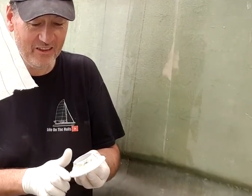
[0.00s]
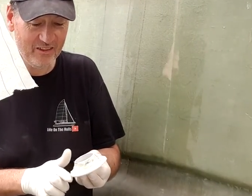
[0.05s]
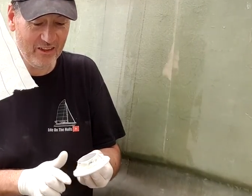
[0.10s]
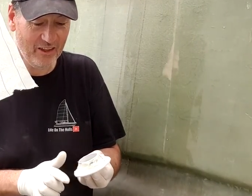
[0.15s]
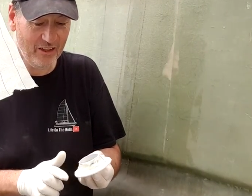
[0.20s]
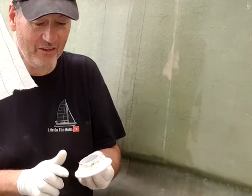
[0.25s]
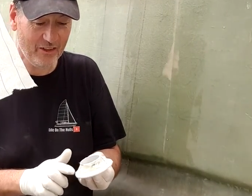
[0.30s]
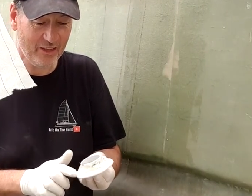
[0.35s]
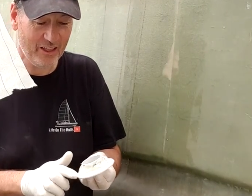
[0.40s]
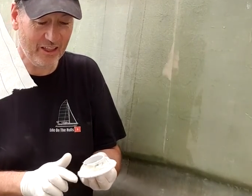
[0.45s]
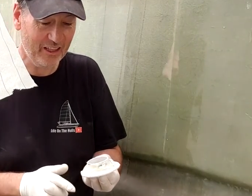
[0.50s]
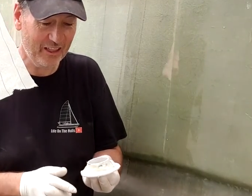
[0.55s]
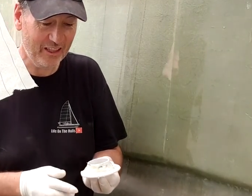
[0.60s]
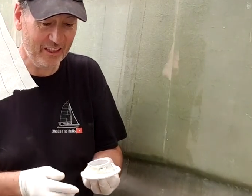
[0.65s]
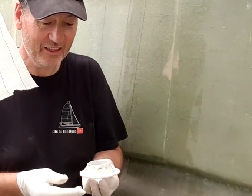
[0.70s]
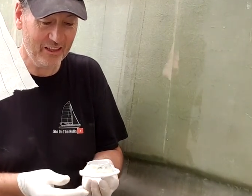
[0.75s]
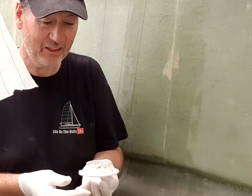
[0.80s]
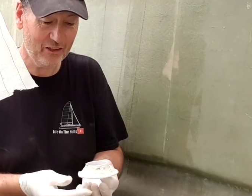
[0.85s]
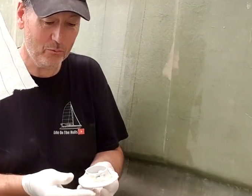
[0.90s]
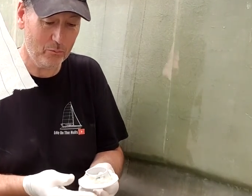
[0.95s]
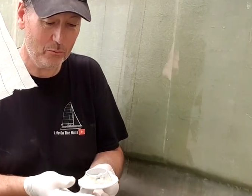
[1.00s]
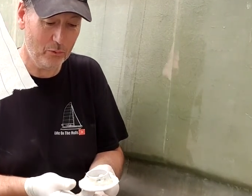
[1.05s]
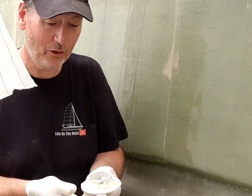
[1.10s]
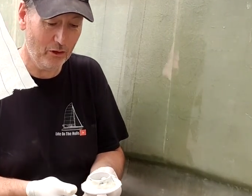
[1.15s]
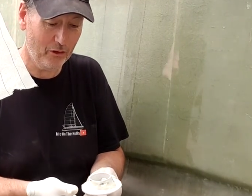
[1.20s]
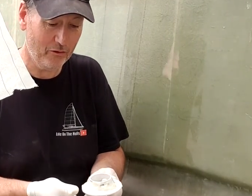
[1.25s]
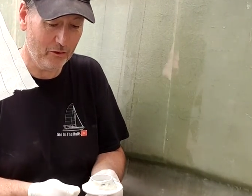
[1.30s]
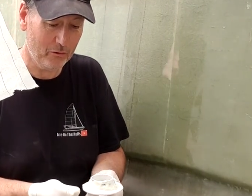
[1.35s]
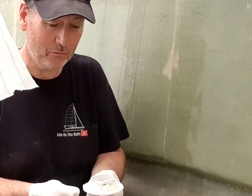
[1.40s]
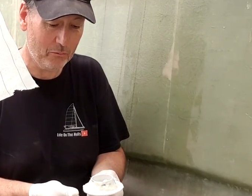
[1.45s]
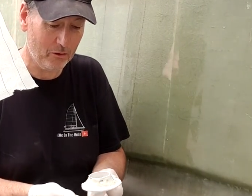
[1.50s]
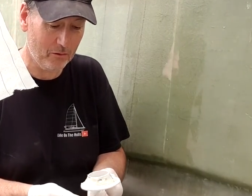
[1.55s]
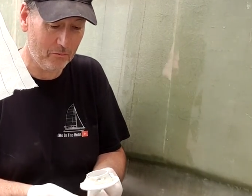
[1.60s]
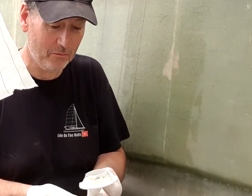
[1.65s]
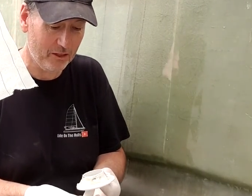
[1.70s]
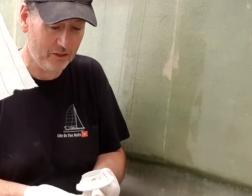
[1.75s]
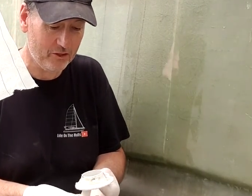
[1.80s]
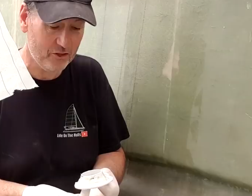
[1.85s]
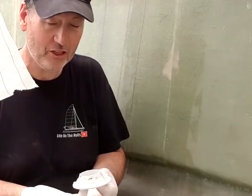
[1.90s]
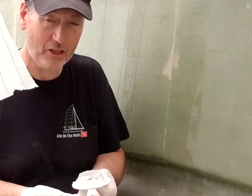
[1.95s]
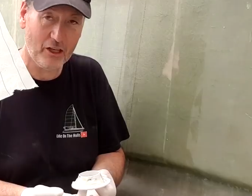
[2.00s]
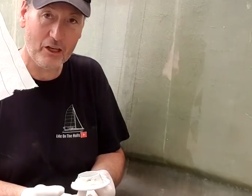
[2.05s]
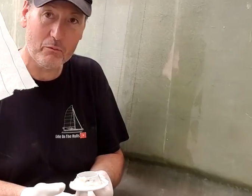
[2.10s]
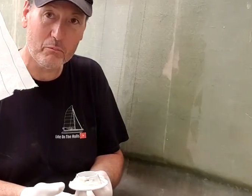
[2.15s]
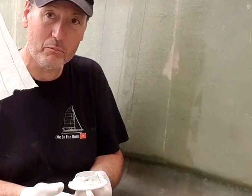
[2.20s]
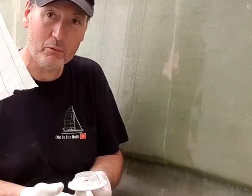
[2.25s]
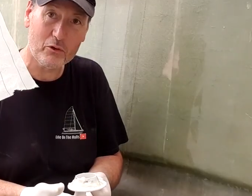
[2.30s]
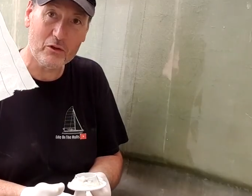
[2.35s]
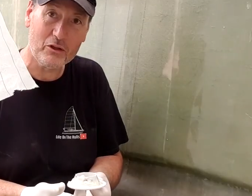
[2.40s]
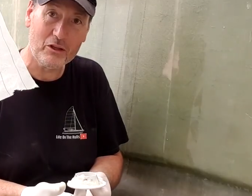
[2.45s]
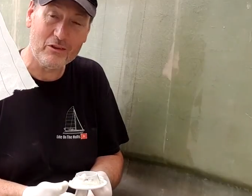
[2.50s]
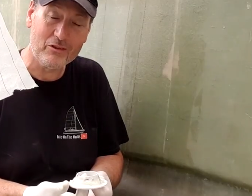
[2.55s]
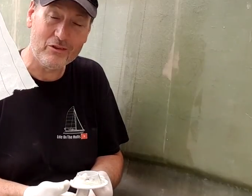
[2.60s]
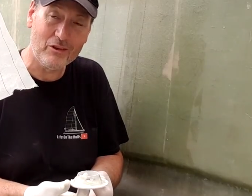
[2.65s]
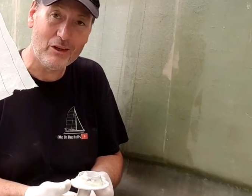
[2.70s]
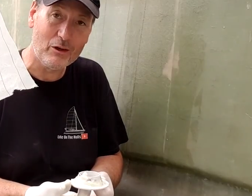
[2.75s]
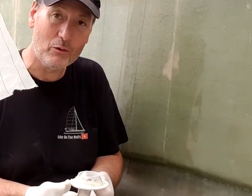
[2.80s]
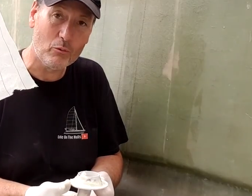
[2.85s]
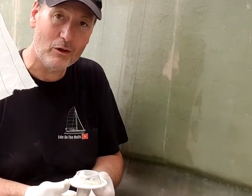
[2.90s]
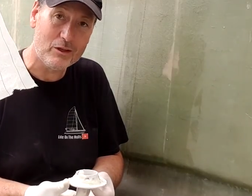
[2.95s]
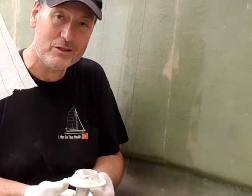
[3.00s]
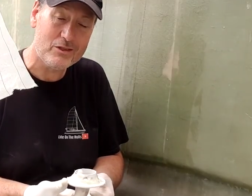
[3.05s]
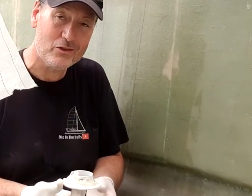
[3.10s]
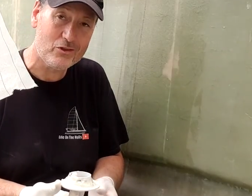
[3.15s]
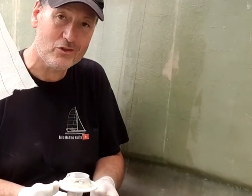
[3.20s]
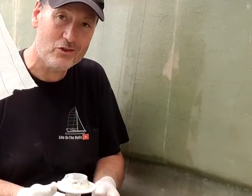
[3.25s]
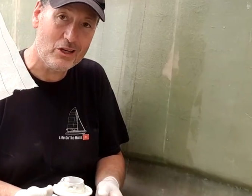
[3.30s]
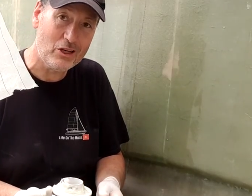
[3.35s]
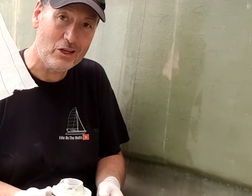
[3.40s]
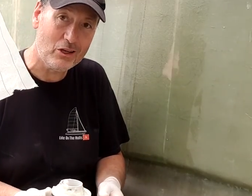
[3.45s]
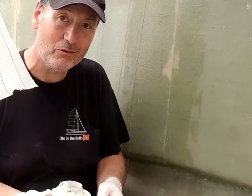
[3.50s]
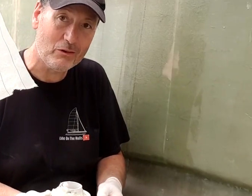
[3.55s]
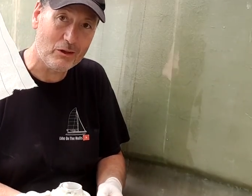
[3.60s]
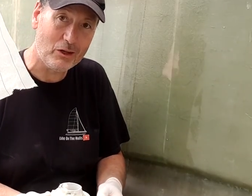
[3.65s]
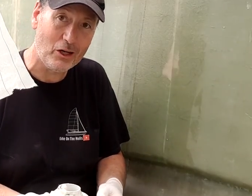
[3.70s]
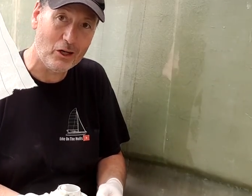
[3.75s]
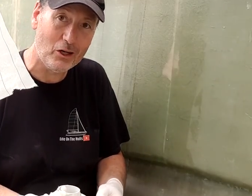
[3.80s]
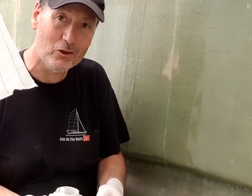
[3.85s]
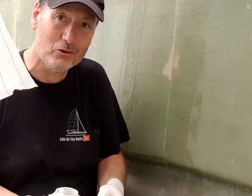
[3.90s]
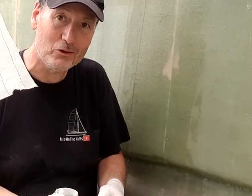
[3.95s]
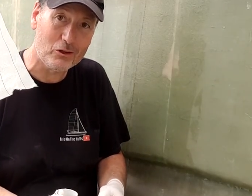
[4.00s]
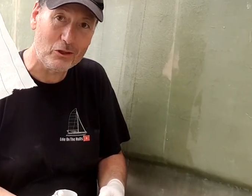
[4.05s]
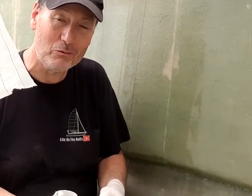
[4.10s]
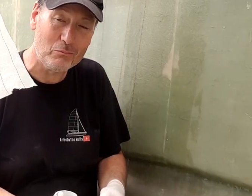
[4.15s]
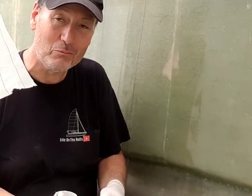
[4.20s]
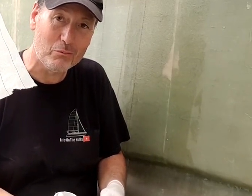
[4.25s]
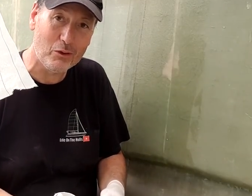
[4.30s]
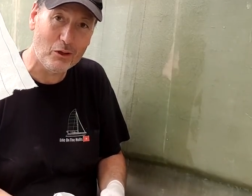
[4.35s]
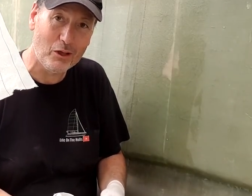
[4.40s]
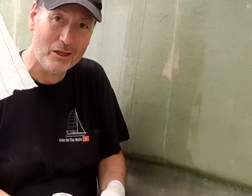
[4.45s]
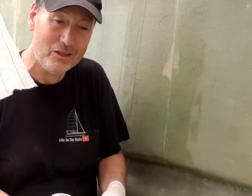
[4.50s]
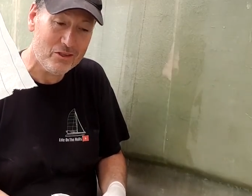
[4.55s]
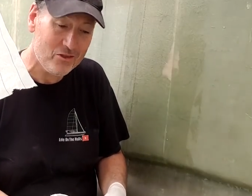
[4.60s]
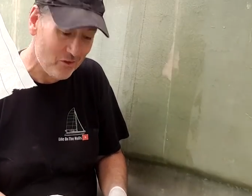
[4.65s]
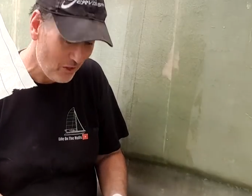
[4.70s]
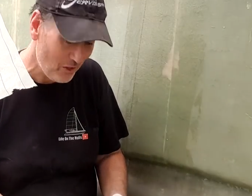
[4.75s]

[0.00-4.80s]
never going to get this perfect, but I'm actually going to put this in, and once it's in, I'm going to hold it in place.